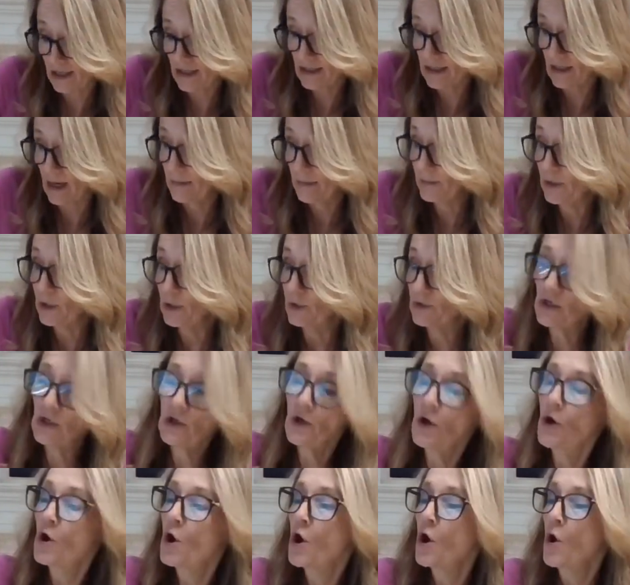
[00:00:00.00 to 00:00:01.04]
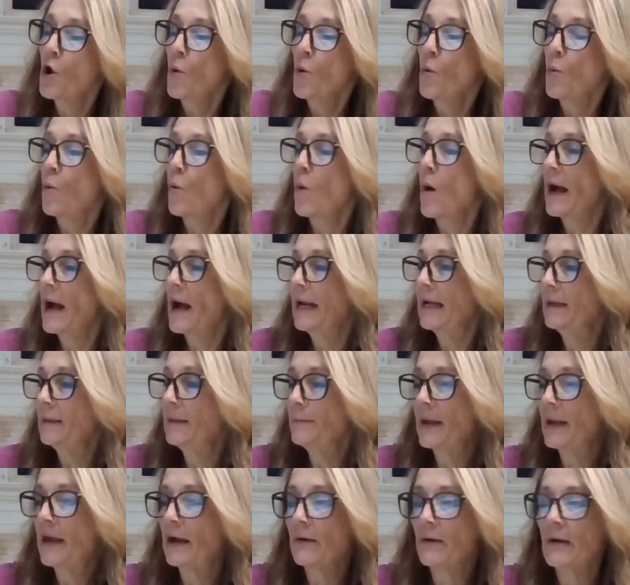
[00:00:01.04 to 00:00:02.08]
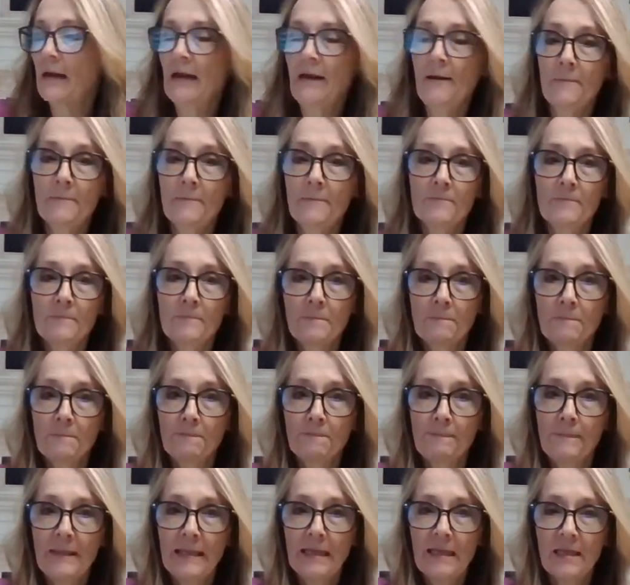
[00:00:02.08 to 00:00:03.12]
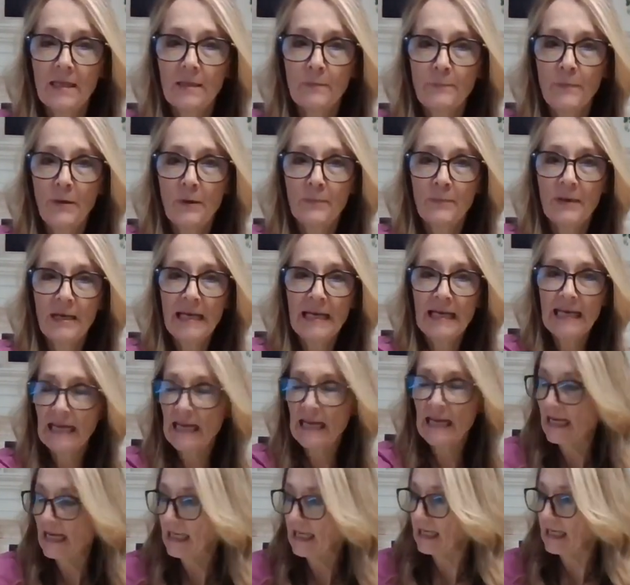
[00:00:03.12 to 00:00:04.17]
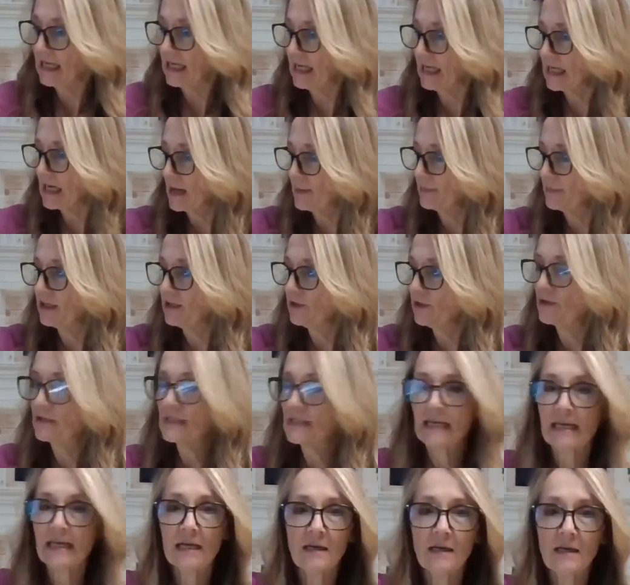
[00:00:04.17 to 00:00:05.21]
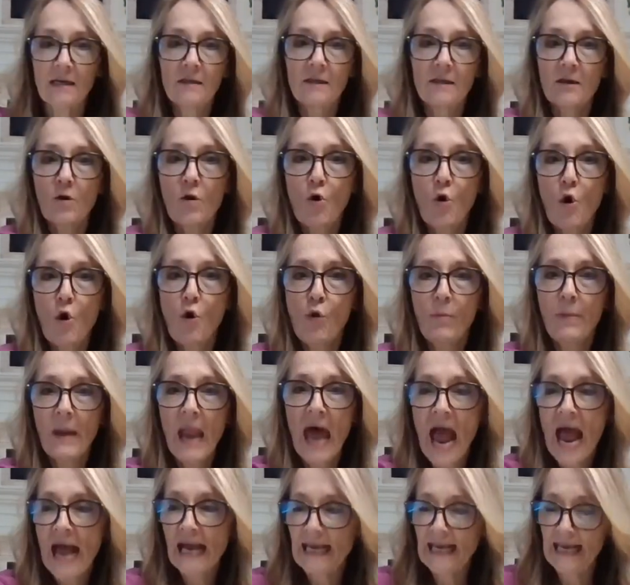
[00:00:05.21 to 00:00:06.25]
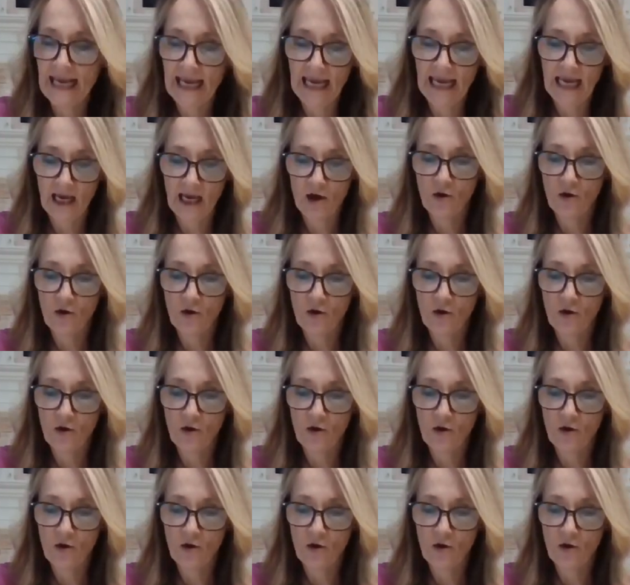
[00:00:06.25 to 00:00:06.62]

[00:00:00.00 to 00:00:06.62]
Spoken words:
So I'm using Wineberry permanent ink, and I'll be using the coal black ink.